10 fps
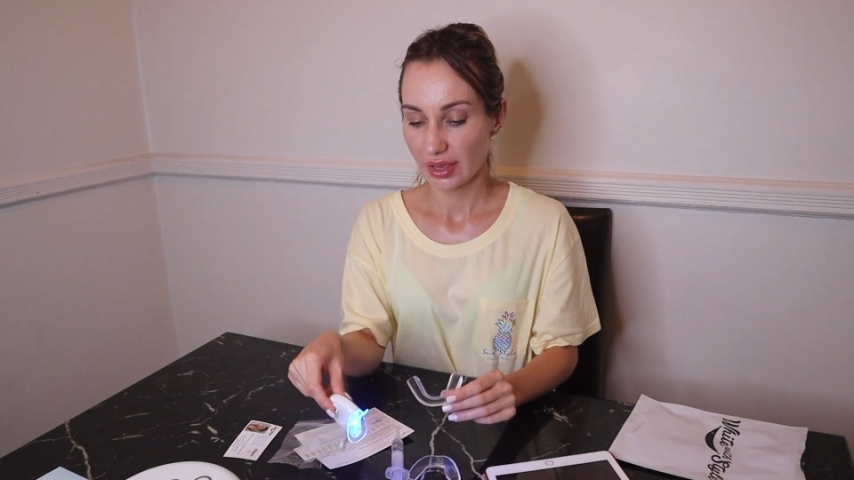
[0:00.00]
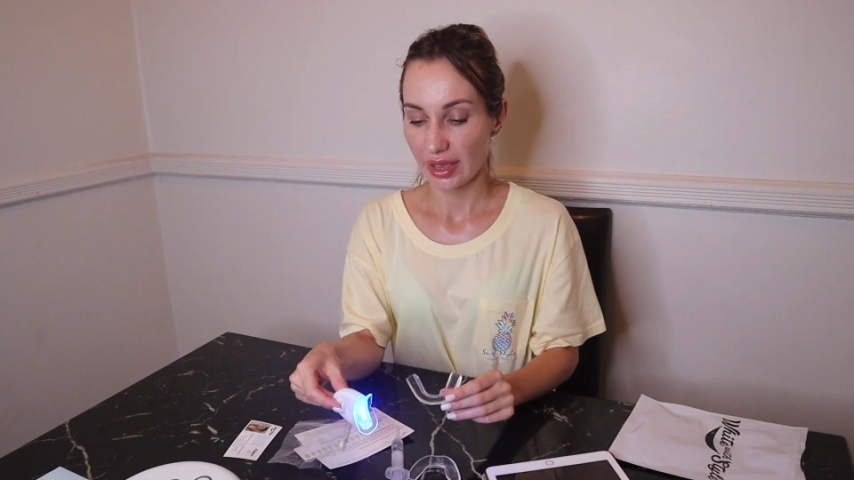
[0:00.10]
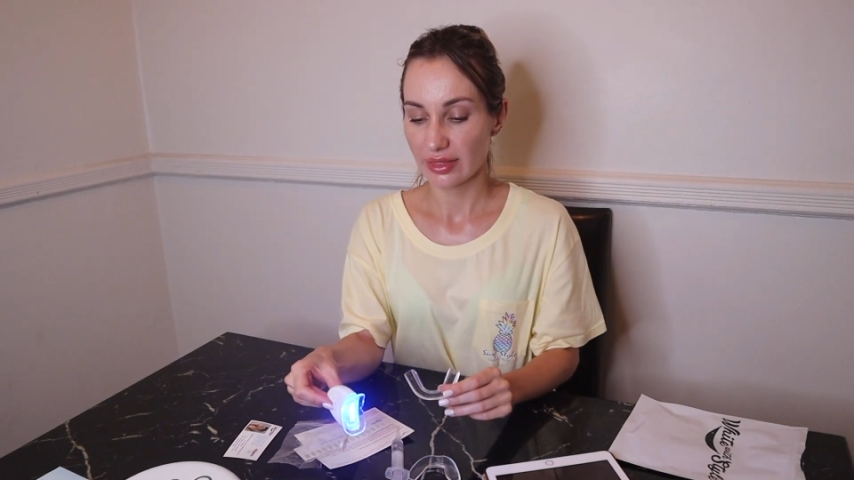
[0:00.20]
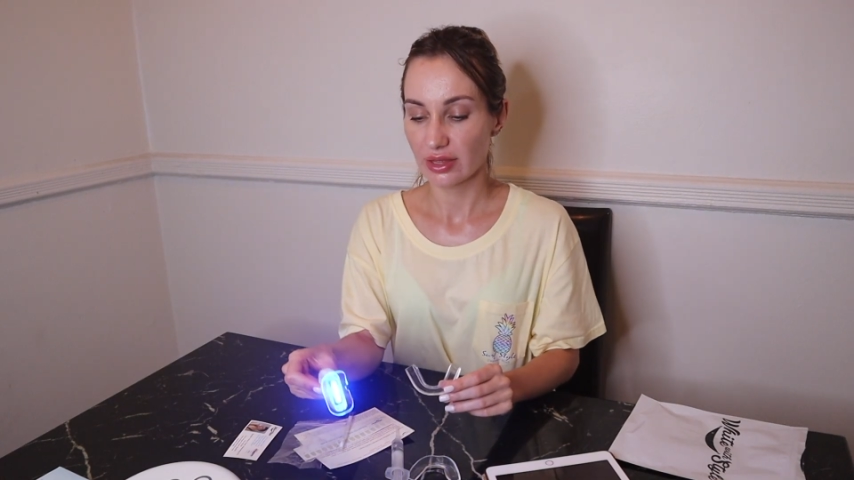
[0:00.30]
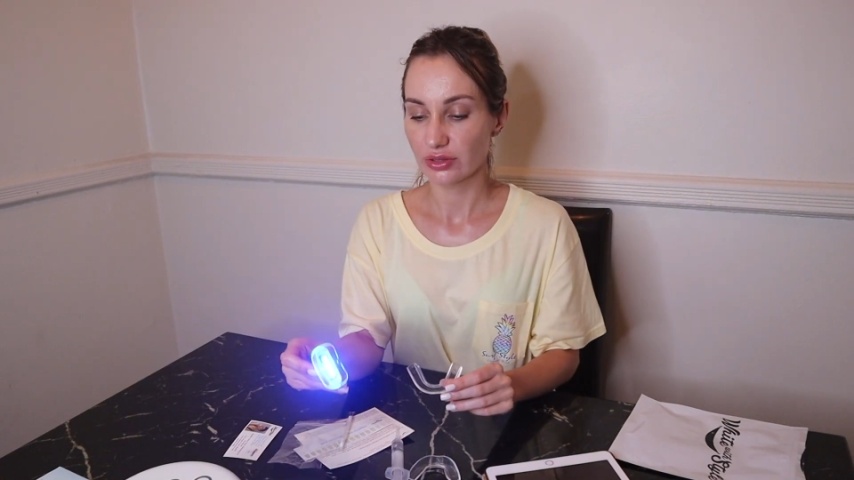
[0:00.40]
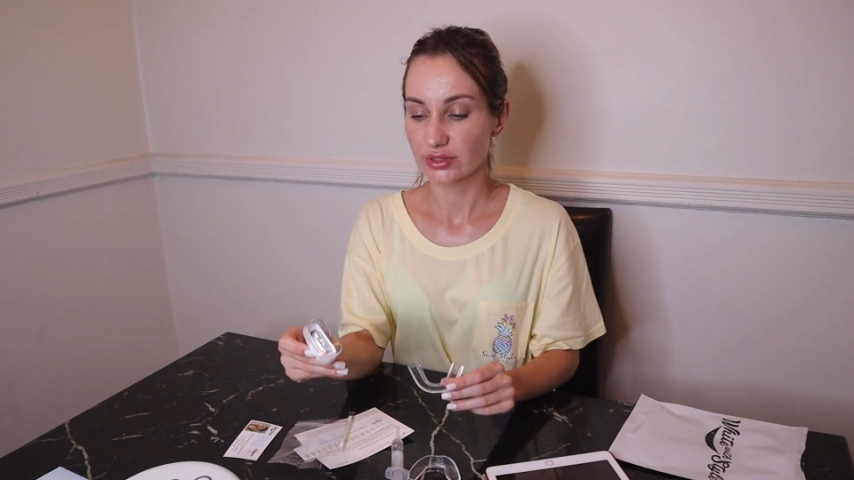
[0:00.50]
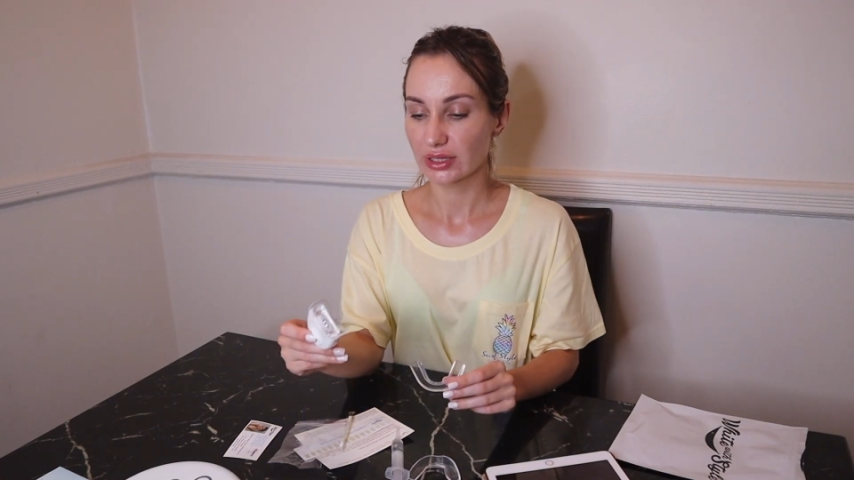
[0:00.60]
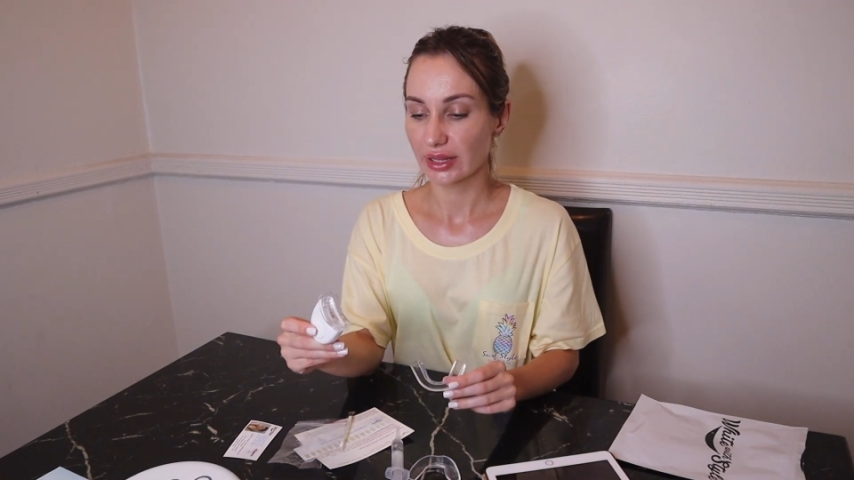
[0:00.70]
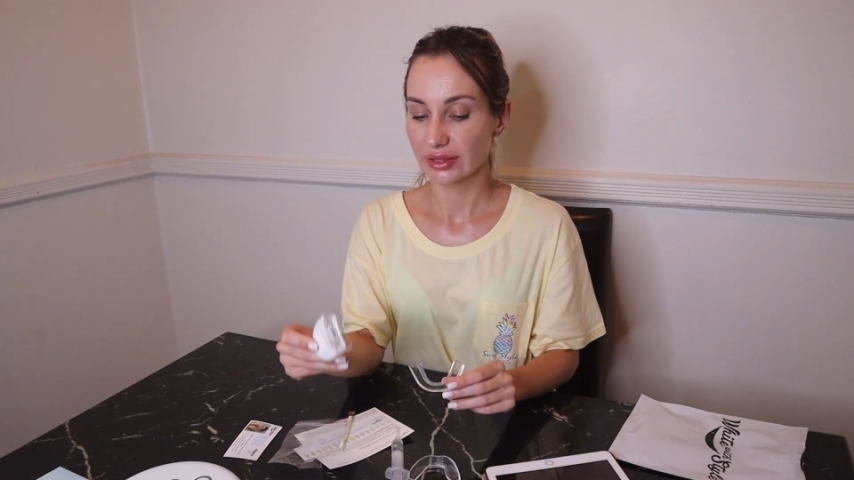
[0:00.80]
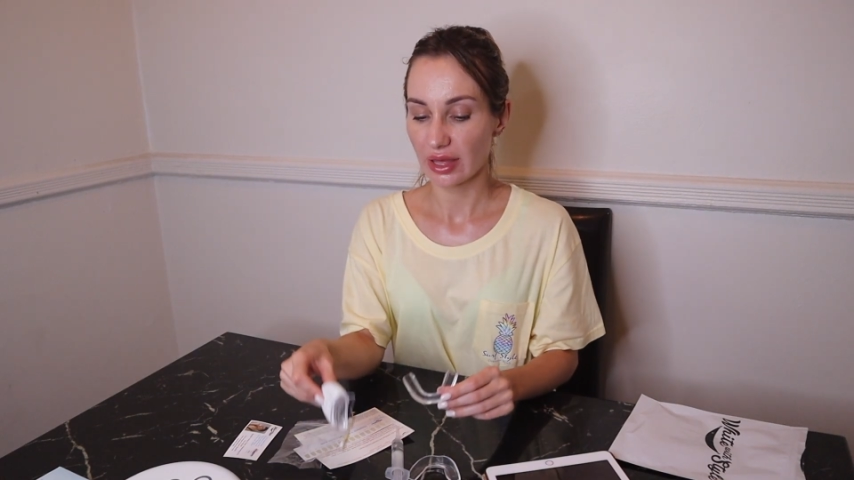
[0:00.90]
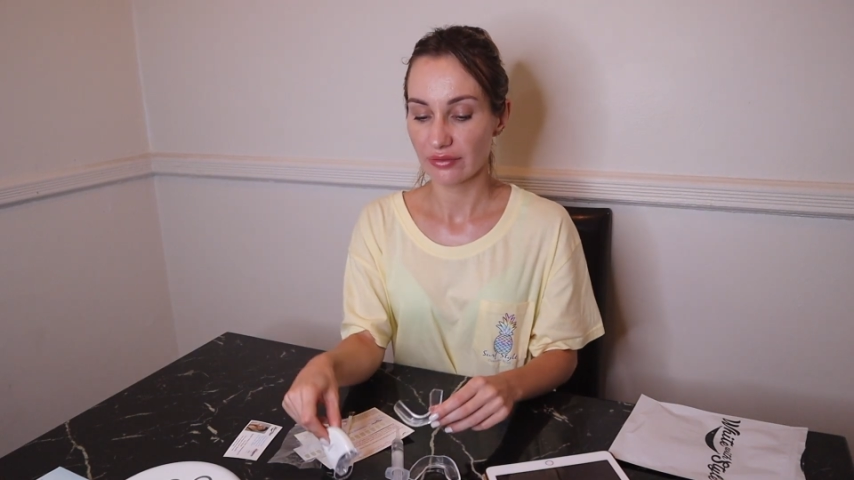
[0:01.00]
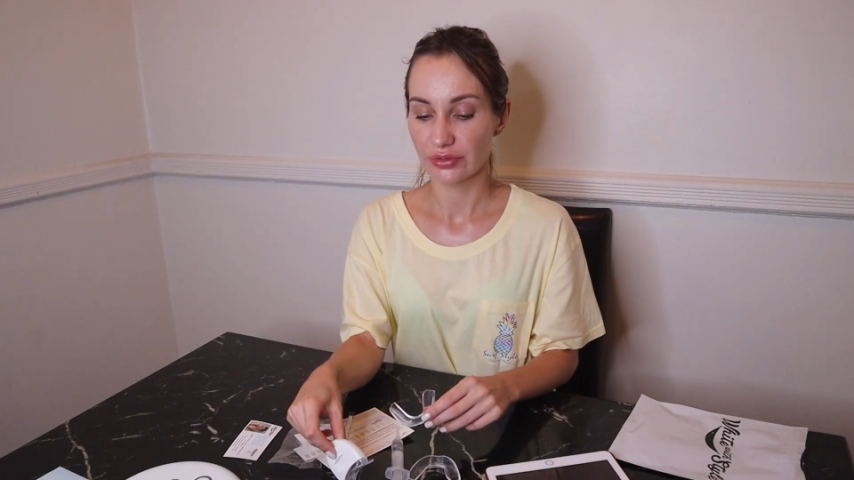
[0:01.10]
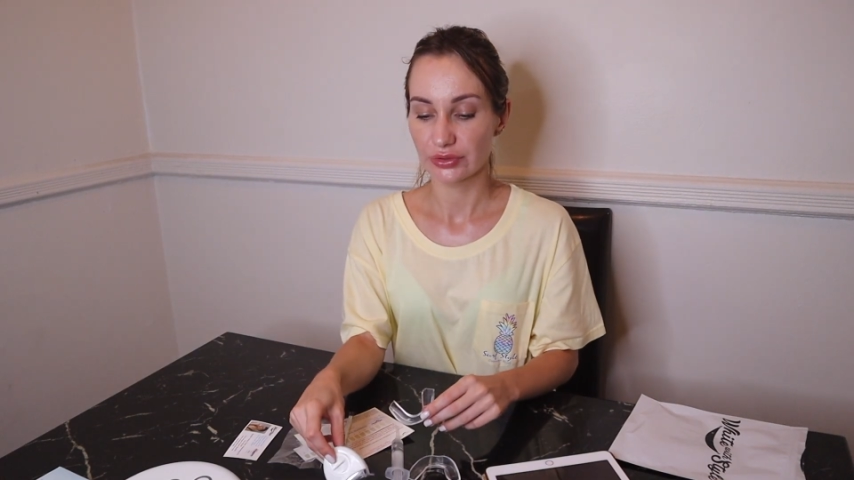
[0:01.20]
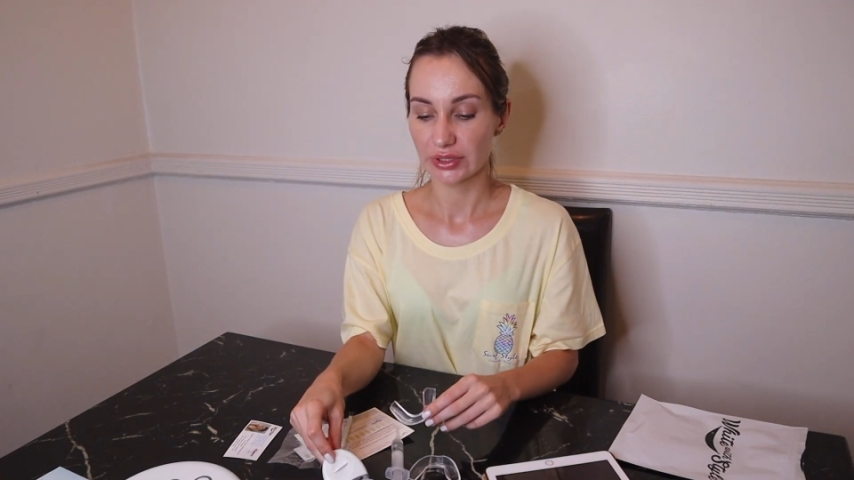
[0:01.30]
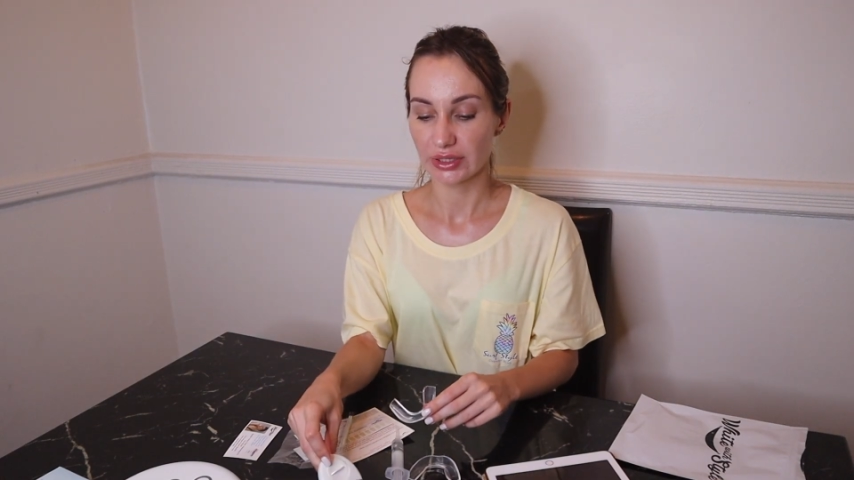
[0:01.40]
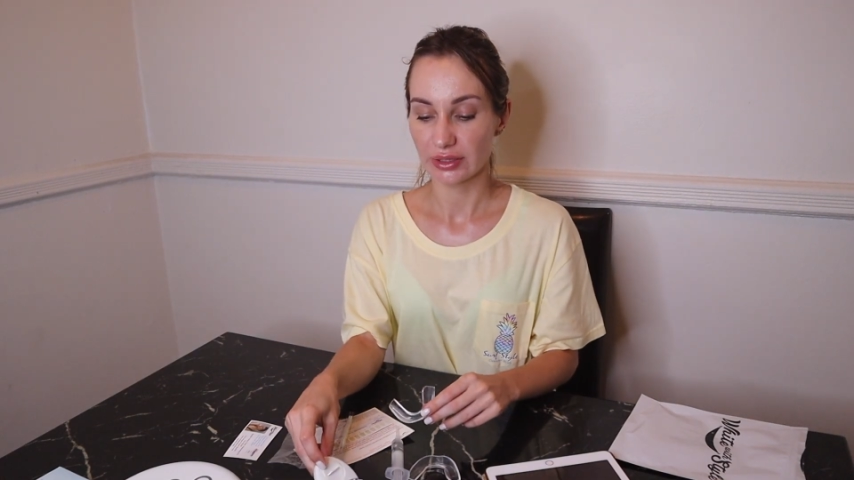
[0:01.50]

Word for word: and then you sit like that for 30